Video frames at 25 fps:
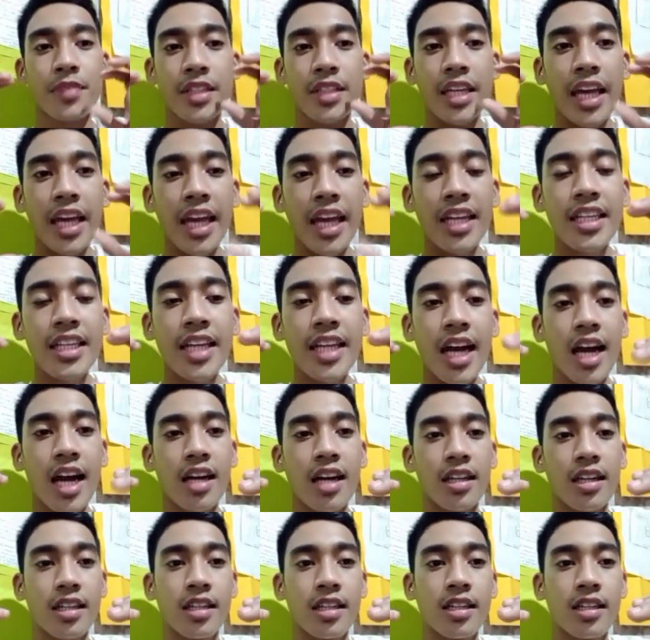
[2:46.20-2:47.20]
any
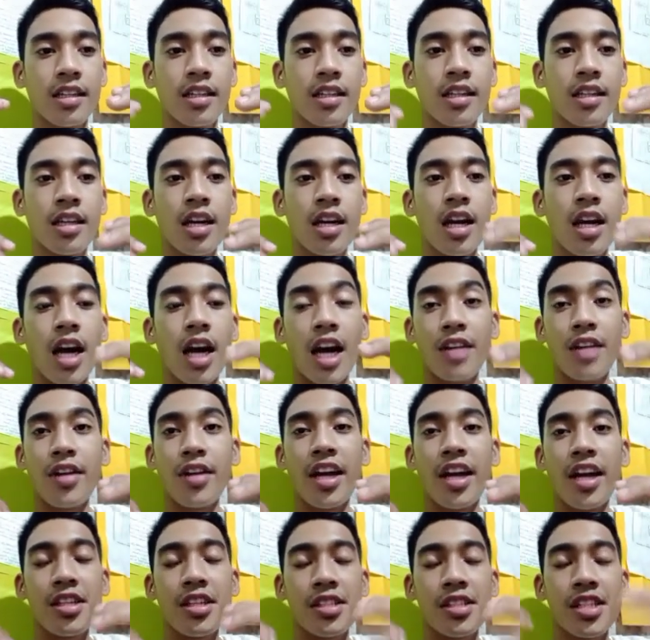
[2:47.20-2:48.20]
act
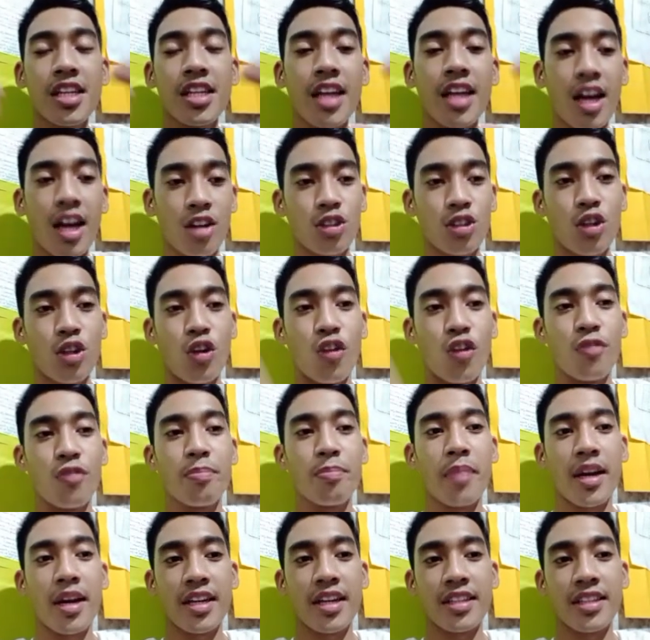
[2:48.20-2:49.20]
arising out of
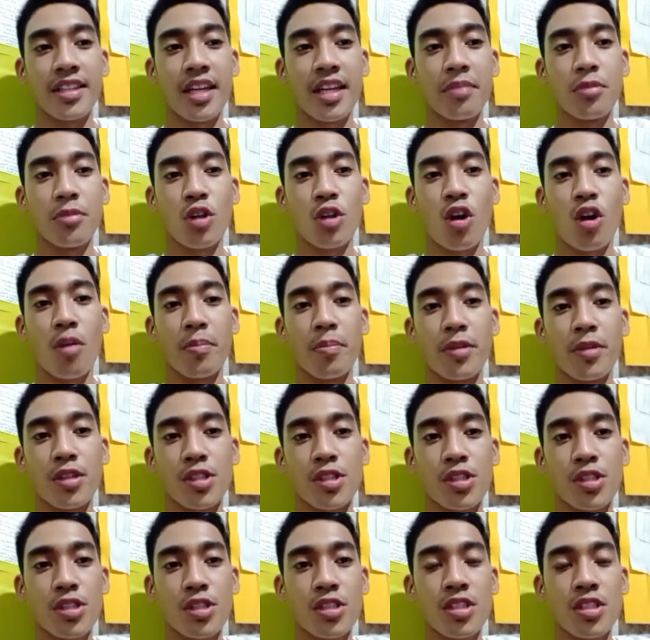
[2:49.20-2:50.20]
maritime
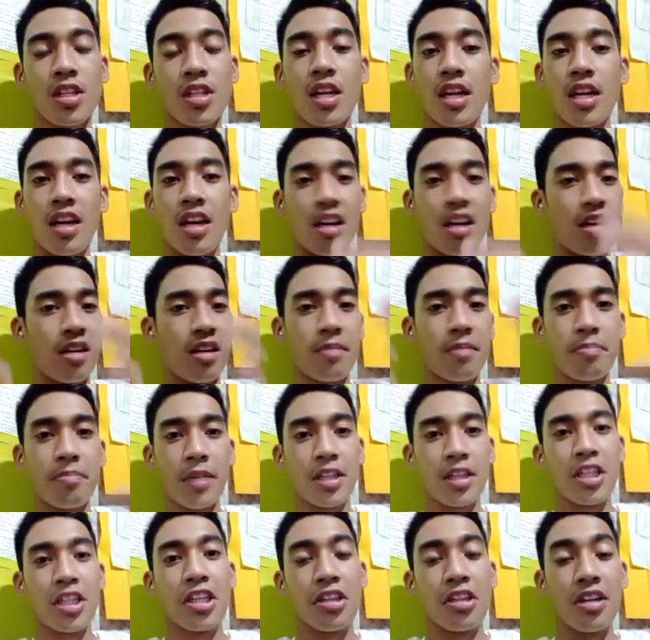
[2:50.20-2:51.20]
commerce,
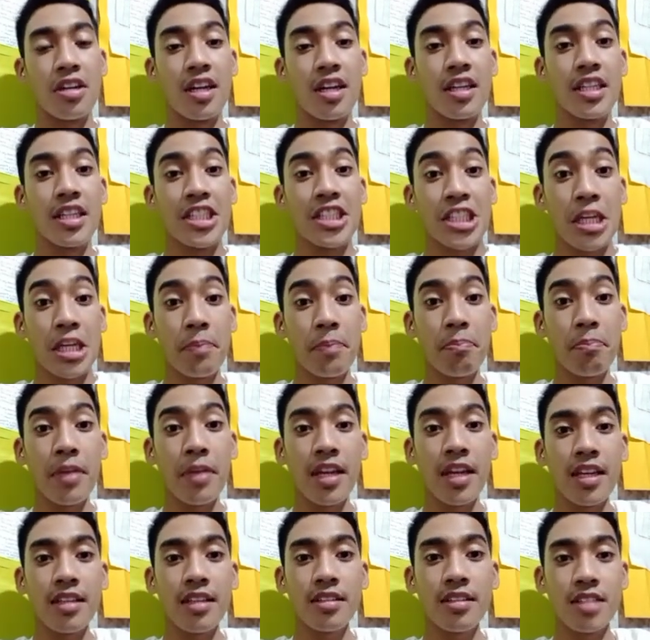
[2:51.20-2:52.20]
particularly
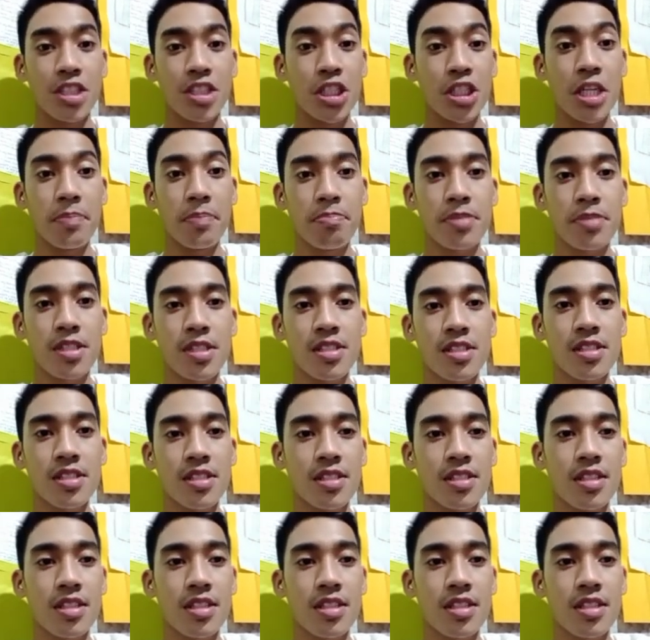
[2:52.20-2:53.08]
shipping, the ships.